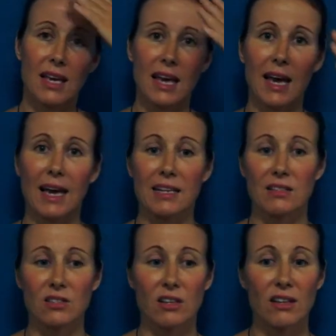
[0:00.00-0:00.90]

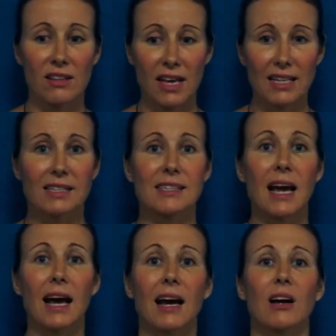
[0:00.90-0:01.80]
And that's
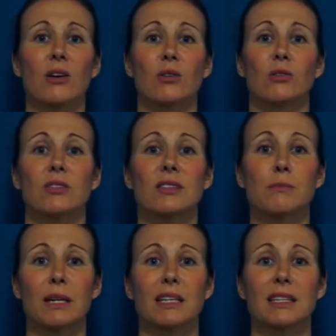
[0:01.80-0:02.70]
how this
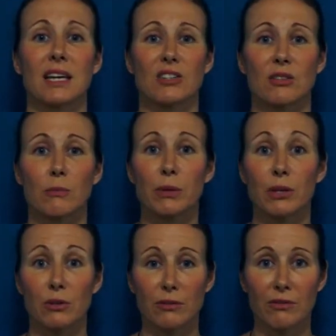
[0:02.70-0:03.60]
meditation
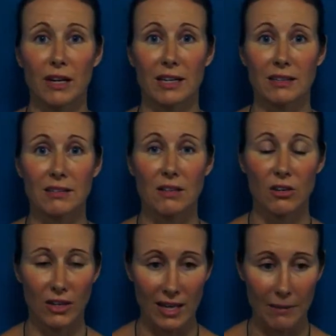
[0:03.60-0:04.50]
purifies.
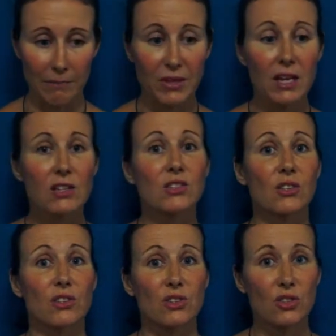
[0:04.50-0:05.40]
Okay, so
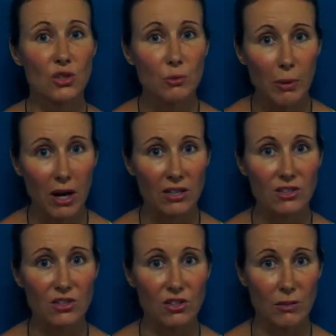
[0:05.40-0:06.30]
the 2
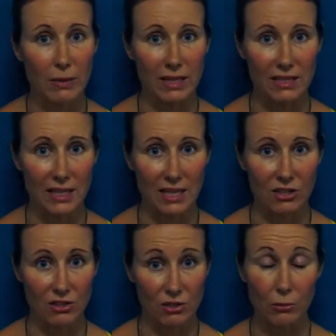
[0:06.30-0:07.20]
parts to the
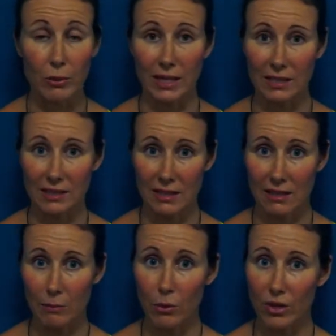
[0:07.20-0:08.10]
meditation: you practice it in
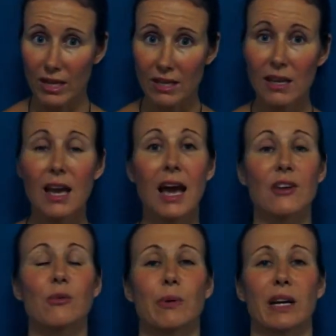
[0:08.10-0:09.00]
the morning and
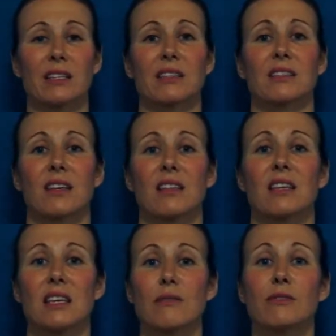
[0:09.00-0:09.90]
you practice it in the
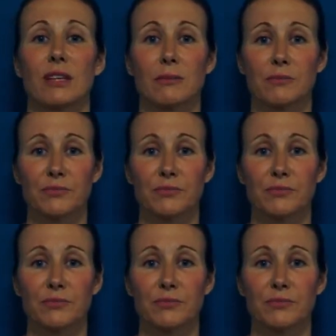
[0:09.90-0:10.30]
evening.